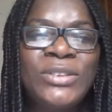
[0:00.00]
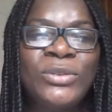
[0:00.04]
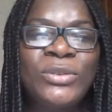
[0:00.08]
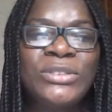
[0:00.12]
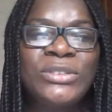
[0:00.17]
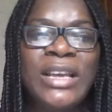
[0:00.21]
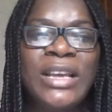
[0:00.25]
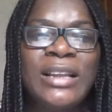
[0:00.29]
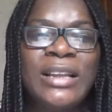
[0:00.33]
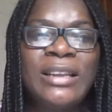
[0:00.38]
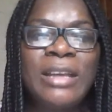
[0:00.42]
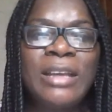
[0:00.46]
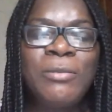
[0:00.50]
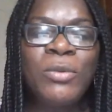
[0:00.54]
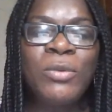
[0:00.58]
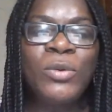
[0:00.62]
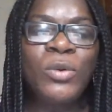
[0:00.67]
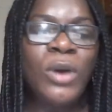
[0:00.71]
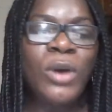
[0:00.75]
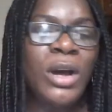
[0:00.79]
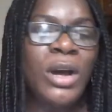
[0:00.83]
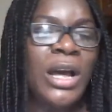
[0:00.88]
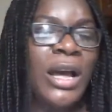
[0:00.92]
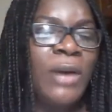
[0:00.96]
tell them
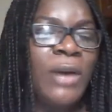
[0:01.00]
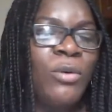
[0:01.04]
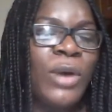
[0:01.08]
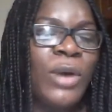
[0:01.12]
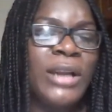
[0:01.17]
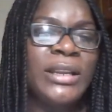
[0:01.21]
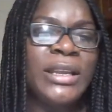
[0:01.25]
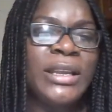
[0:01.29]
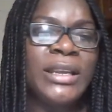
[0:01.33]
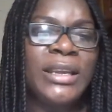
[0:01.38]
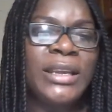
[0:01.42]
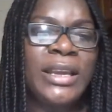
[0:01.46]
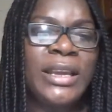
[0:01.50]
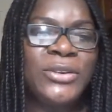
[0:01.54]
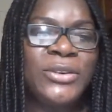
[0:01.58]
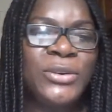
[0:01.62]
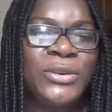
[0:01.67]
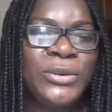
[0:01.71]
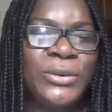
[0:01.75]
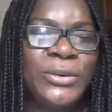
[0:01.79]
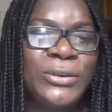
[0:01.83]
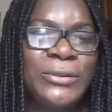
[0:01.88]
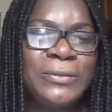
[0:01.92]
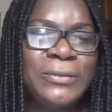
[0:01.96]
what they can
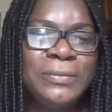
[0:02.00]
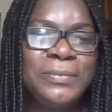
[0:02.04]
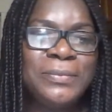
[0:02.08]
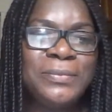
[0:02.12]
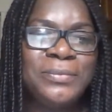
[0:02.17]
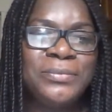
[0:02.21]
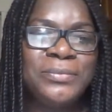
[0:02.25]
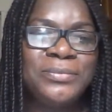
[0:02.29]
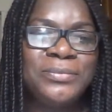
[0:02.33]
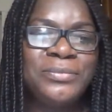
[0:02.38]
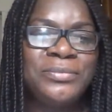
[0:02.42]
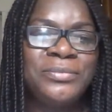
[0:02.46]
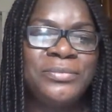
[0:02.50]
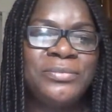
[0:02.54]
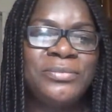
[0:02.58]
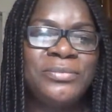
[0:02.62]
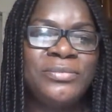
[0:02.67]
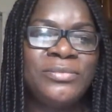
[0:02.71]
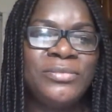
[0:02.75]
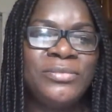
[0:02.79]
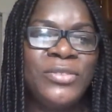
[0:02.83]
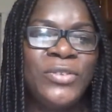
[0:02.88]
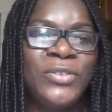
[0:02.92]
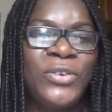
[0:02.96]
do
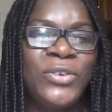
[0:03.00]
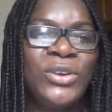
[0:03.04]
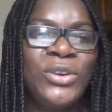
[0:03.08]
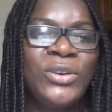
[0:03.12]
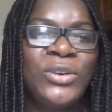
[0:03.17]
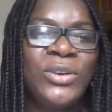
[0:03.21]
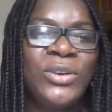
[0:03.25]
before you go.